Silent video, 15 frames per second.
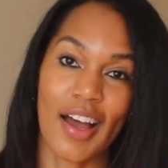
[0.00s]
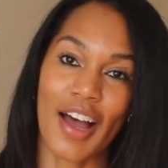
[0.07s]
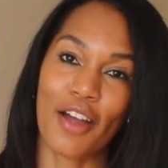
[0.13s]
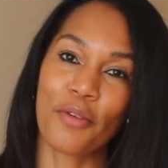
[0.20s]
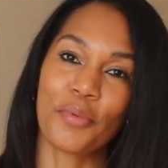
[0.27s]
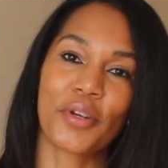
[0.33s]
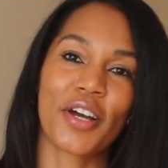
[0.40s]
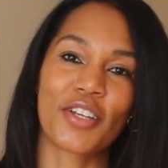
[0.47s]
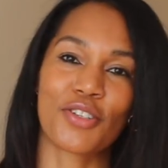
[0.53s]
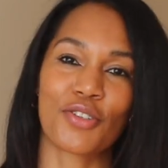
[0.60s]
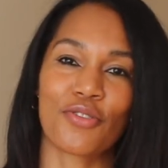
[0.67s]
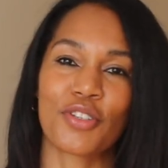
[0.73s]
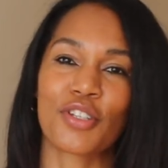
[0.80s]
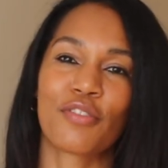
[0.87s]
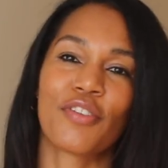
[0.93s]
I hope you guys
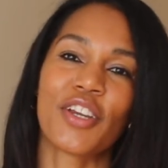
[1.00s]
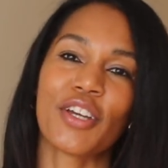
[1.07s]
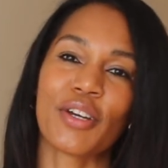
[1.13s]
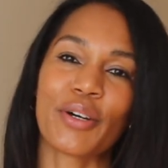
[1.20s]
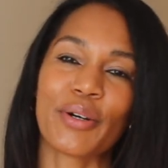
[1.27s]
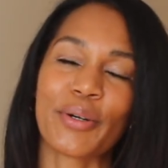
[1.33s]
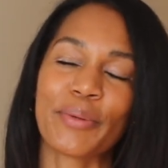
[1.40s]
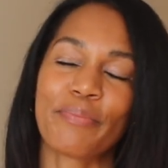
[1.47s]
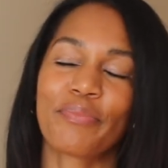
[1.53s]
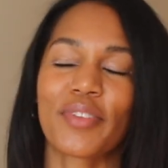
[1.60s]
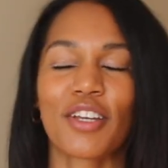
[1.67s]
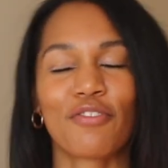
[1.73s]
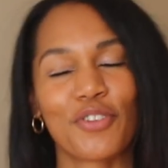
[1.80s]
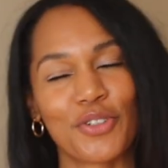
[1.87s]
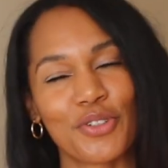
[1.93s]
enjoy this video.
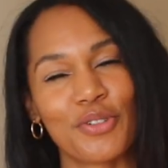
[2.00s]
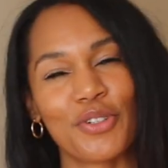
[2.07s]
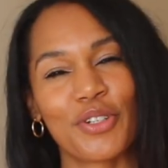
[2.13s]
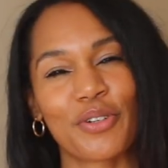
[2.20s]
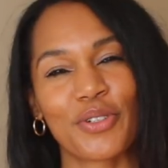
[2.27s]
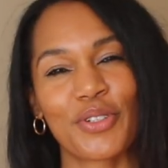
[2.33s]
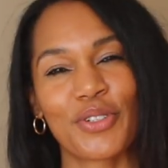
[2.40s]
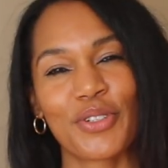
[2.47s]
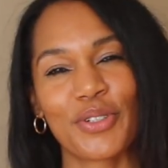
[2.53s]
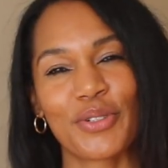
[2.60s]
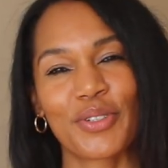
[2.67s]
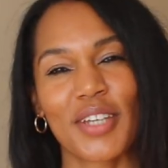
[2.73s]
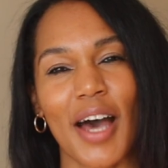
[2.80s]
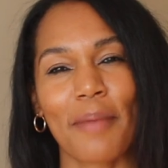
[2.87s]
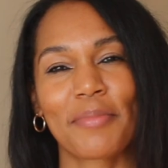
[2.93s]
If you do, you know what to do.
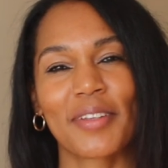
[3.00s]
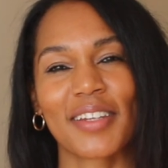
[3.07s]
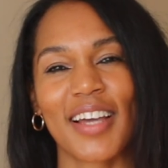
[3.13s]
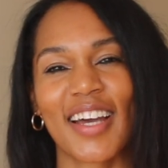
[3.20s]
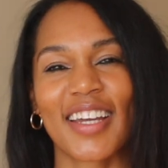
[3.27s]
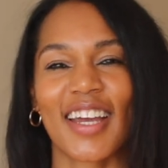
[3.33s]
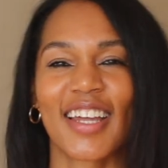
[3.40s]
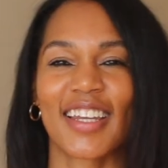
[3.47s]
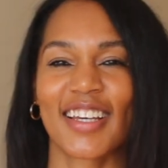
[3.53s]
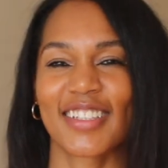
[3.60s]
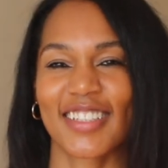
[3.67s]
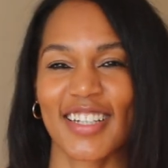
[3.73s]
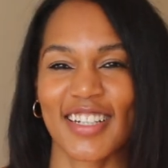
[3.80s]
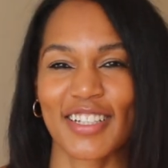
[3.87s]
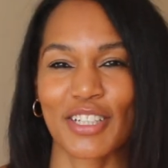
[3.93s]
Tap the like and
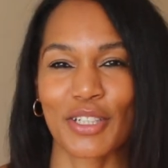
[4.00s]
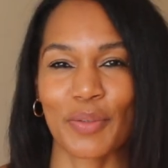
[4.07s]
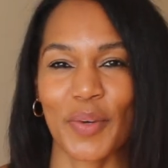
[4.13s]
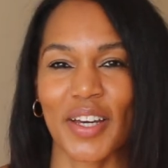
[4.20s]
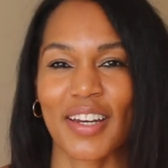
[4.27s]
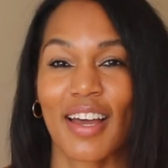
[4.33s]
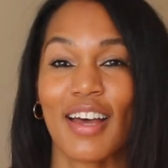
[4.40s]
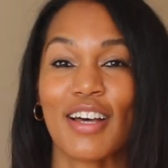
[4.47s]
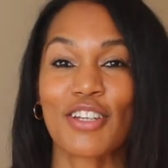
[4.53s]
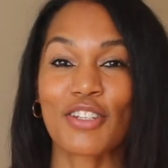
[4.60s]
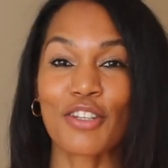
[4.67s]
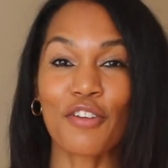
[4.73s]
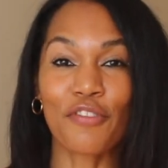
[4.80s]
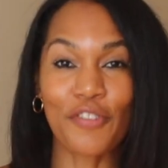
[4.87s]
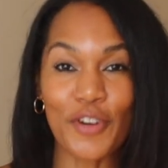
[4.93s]
let's get into it.
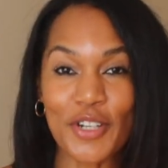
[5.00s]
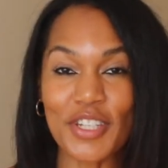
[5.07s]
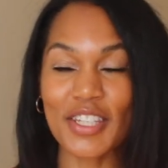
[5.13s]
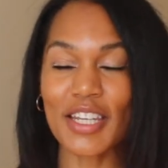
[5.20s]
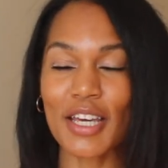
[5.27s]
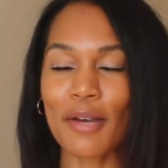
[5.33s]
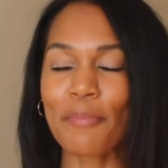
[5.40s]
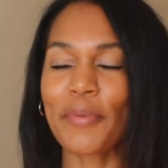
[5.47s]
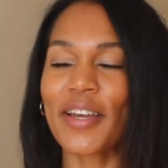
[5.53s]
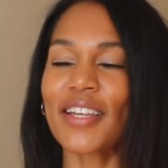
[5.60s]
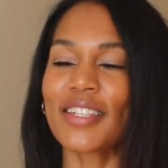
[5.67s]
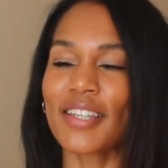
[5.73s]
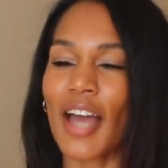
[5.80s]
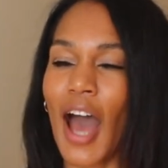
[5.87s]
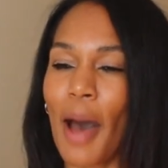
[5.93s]
So, the first tip
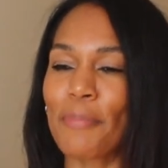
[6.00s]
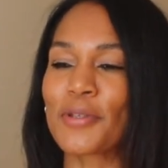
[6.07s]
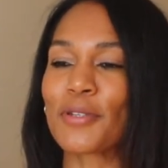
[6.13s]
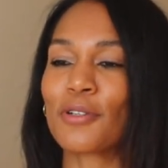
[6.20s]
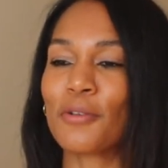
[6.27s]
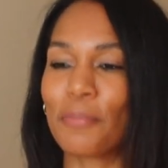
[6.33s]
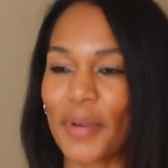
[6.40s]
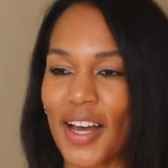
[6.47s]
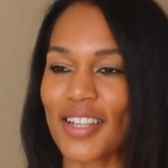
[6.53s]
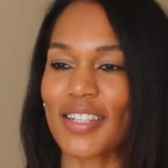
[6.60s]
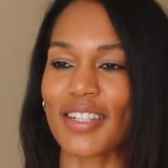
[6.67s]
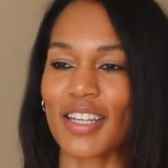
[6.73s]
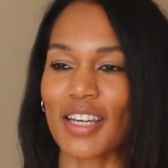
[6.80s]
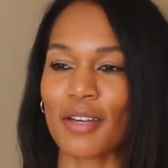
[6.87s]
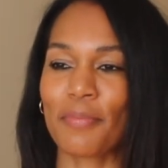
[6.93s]
is the absolute
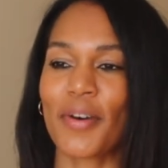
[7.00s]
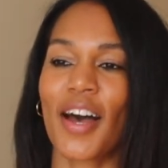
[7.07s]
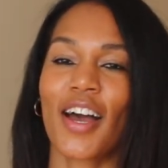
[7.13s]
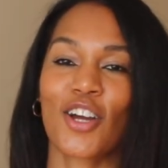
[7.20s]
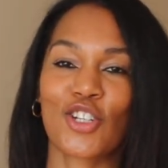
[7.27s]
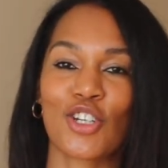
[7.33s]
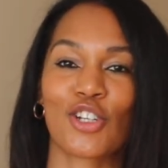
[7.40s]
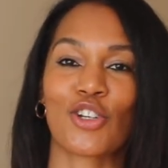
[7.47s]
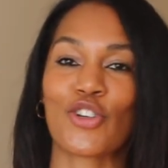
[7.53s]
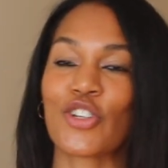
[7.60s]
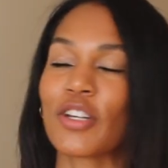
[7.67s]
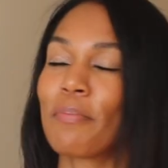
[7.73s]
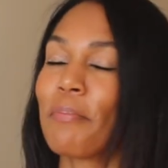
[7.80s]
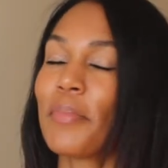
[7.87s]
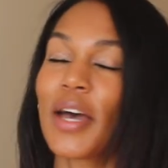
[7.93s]
best tip. I actually learned
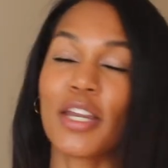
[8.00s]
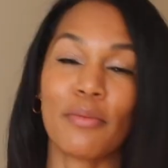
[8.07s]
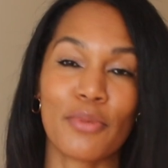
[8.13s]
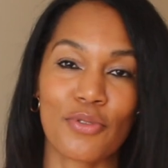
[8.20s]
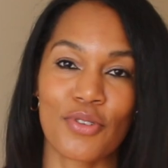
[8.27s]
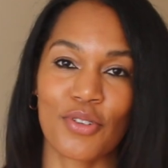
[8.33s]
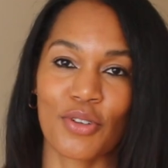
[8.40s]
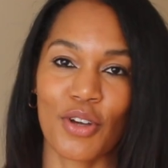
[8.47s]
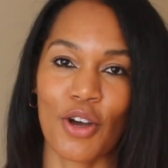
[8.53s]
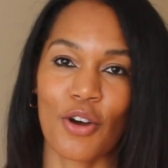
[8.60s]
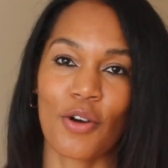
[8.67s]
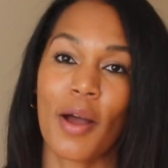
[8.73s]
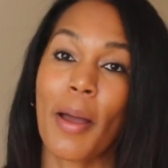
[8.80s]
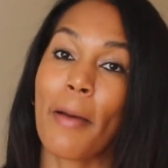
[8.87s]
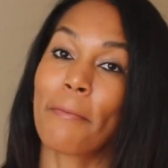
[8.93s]
it many moons
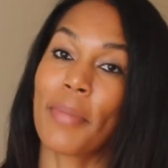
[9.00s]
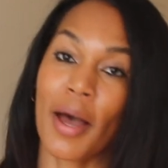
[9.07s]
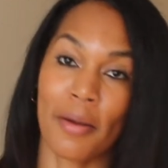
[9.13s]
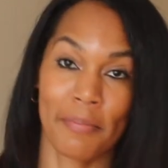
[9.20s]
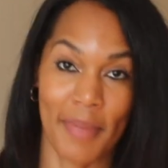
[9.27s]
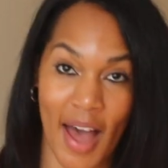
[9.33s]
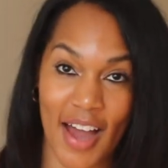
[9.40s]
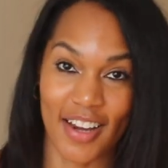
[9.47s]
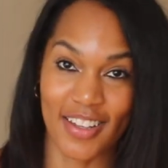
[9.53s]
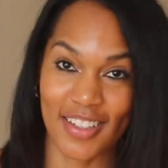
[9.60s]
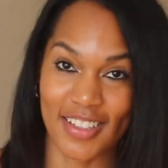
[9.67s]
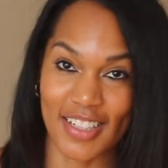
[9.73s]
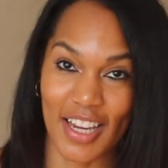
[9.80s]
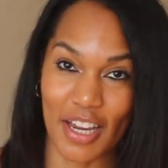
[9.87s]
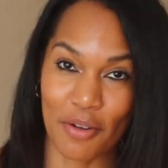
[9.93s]
ago, back back in
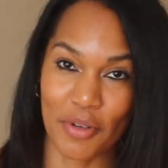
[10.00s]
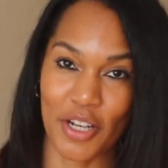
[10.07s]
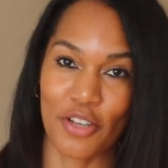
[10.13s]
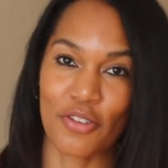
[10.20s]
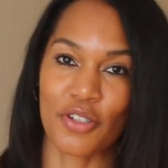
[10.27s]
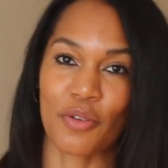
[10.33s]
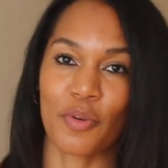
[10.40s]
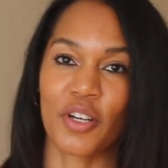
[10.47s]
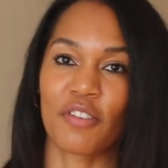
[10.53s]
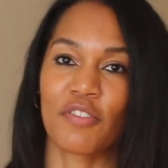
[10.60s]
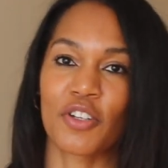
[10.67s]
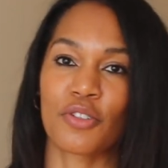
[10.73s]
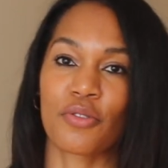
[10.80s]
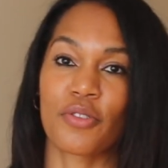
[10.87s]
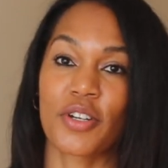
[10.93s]
the day when I used to work at
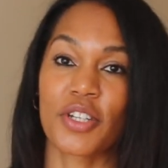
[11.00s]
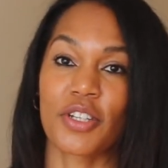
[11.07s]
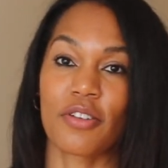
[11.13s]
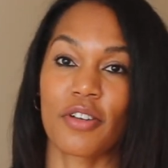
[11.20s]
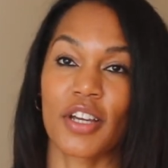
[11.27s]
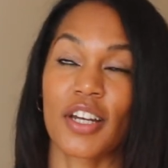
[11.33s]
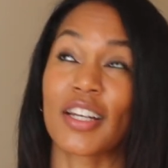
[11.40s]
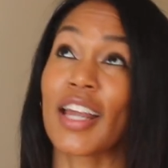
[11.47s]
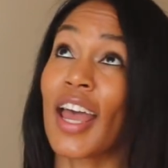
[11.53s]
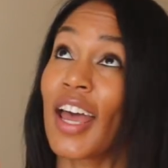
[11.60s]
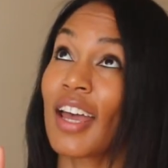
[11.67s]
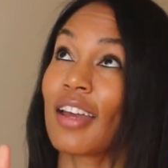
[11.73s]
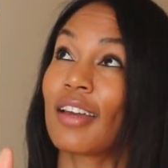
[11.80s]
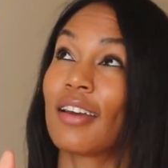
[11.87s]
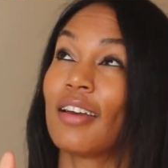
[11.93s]
Victoria. Victoria's Secret. And
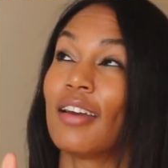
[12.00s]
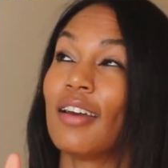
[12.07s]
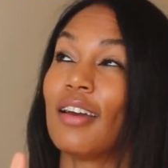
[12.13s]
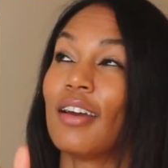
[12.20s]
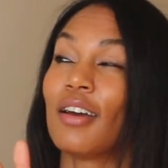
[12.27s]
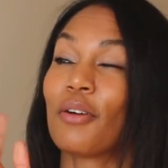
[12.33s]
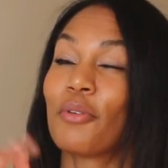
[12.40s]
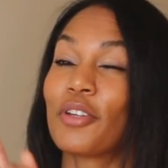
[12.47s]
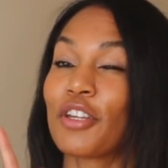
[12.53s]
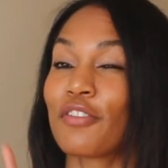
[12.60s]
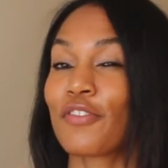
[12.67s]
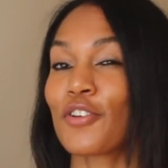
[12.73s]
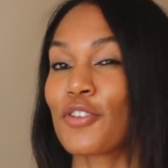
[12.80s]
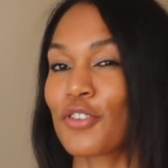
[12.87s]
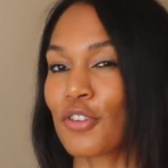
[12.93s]
hey, when they
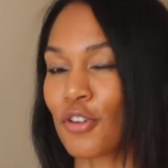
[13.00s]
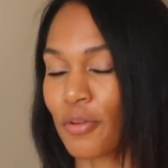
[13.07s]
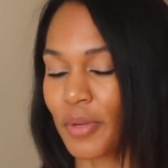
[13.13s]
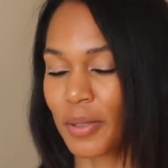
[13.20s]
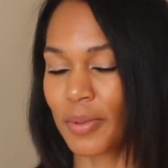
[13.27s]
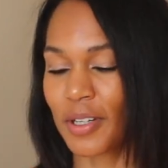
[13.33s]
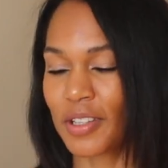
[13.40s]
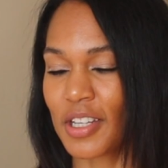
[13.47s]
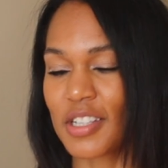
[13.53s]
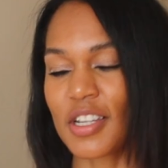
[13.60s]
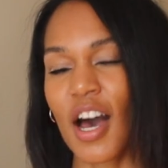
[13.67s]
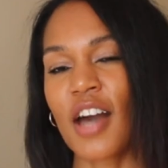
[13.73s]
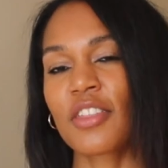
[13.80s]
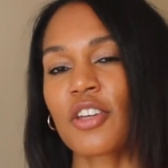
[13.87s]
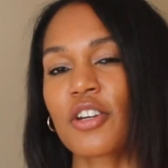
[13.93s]
first told me about this,
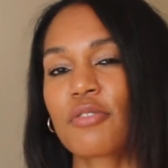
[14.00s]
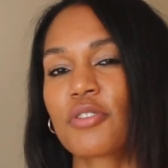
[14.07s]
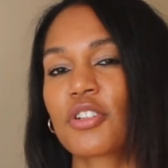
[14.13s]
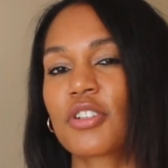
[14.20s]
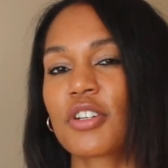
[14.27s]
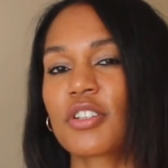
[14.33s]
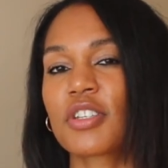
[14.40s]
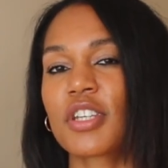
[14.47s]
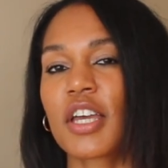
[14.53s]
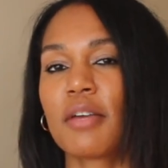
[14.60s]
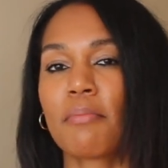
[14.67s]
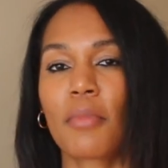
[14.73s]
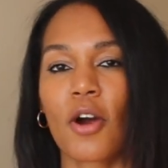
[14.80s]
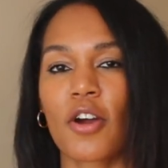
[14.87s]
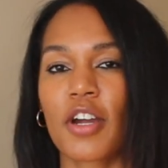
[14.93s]
I thought it was just a
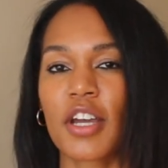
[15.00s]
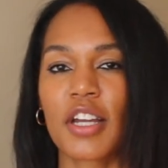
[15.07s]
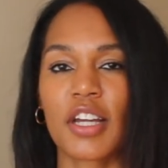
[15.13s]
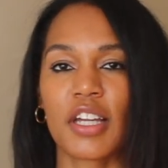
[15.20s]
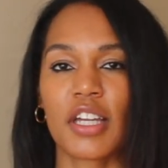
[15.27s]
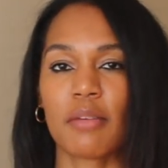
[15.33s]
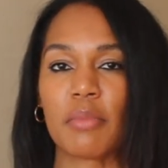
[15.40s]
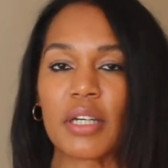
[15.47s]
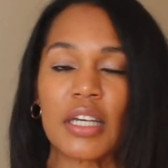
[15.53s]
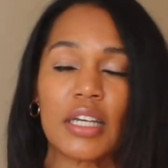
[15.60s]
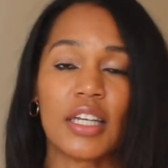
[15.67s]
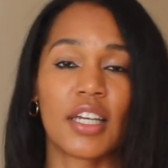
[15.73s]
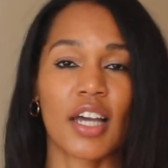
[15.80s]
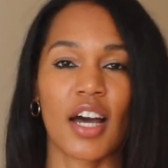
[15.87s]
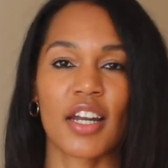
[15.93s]
marketing
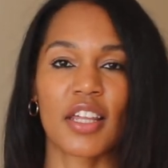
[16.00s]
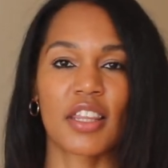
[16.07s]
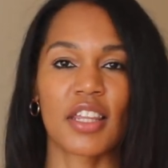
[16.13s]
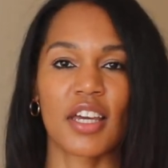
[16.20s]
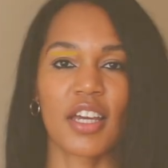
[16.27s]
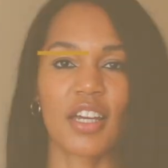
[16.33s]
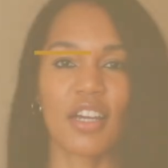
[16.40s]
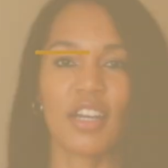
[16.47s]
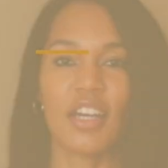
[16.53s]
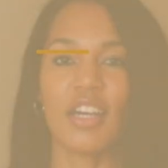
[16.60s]
gimmicky kind of thing